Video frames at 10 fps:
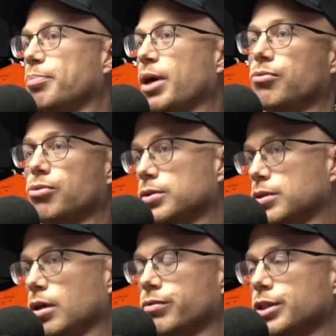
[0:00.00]
pay for the
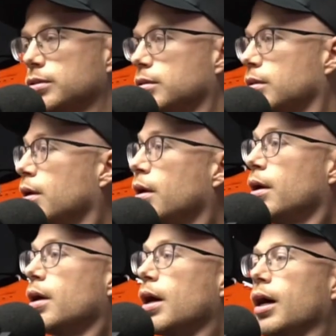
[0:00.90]
service,
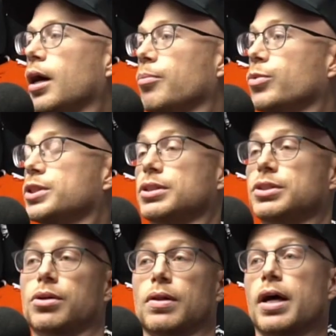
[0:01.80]
which is
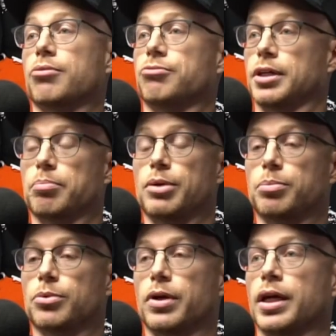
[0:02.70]
still a lot of fucking
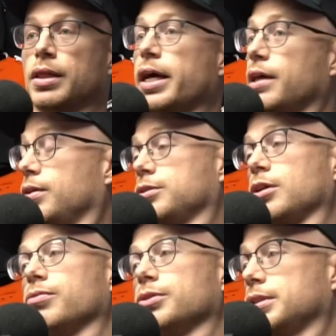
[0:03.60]
people. And like the
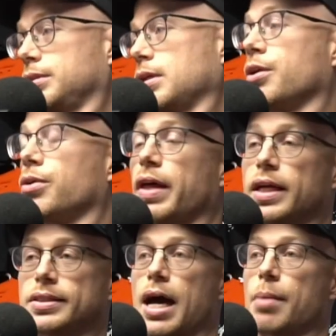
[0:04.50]
service under
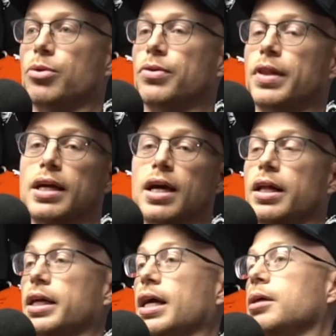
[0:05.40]
that's Apple, and they got
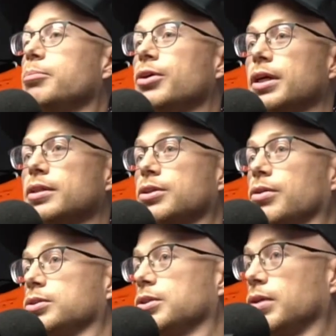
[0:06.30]
like 80 million. So
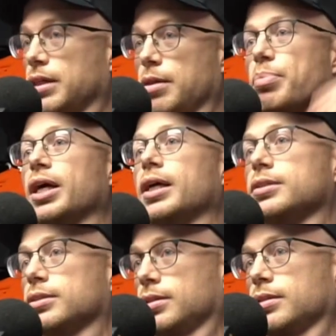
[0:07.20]
they're still like the
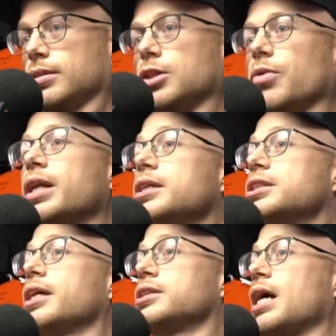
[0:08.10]
biggest. So any
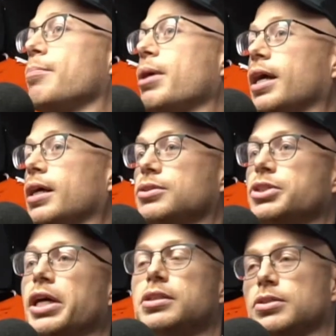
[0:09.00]
change they make
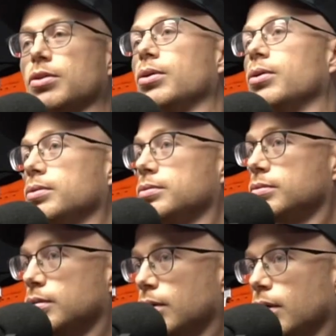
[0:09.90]
changes. But Apple pays
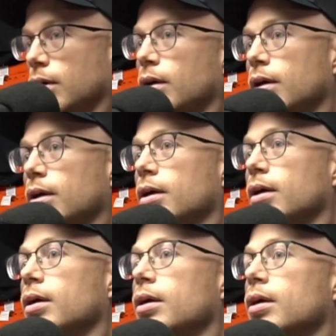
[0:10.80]
more and
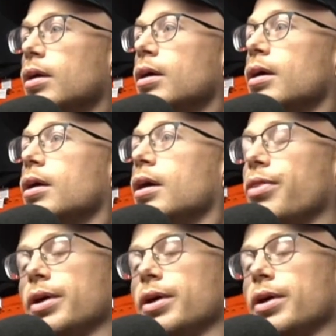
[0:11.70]
charges less, and